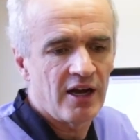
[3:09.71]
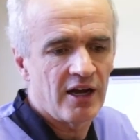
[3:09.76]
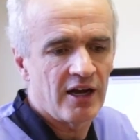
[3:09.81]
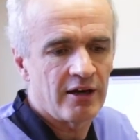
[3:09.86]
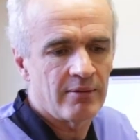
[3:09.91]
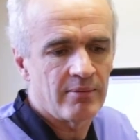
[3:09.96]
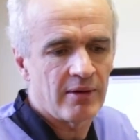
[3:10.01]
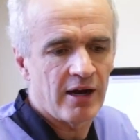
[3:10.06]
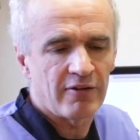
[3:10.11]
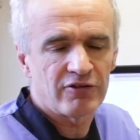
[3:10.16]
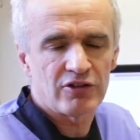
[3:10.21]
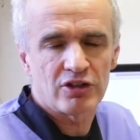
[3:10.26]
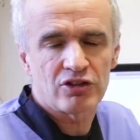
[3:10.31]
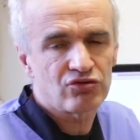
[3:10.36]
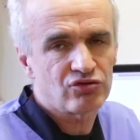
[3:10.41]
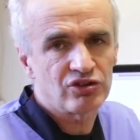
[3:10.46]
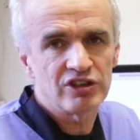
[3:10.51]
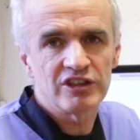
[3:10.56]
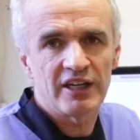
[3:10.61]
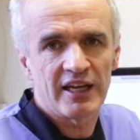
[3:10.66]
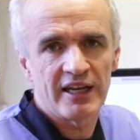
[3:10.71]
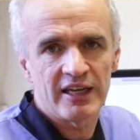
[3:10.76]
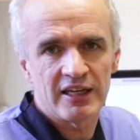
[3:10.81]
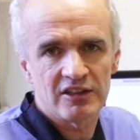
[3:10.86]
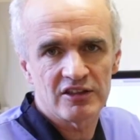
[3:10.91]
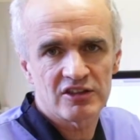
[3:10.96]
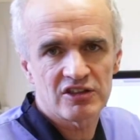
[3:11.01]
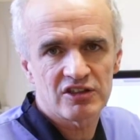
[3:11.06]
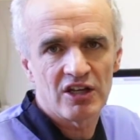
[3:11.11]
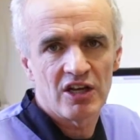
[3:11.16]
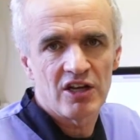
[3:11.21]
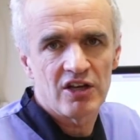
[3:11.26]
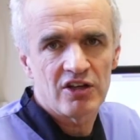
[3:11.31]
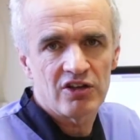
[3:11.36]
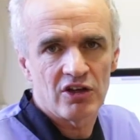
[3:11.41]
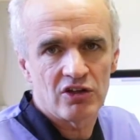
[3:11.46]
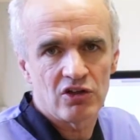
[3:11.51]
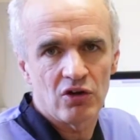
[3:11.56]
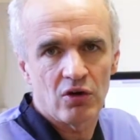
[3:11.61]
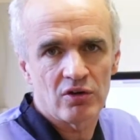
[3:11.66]
after 3 days,
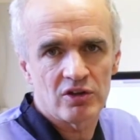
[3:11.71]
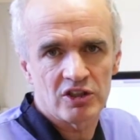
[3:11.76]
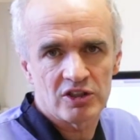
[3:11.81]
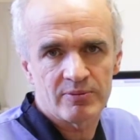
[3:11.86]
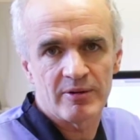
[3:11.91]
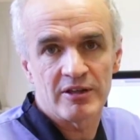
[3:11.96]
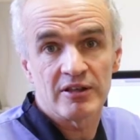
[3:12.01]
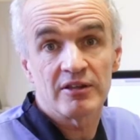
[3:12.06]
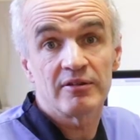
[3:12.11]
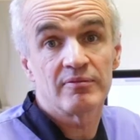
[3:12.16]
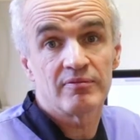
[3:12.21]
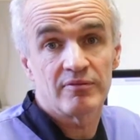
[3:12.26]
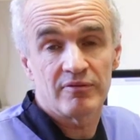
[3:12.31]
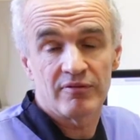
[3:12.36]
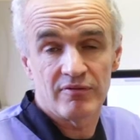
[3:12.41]
your dog has been,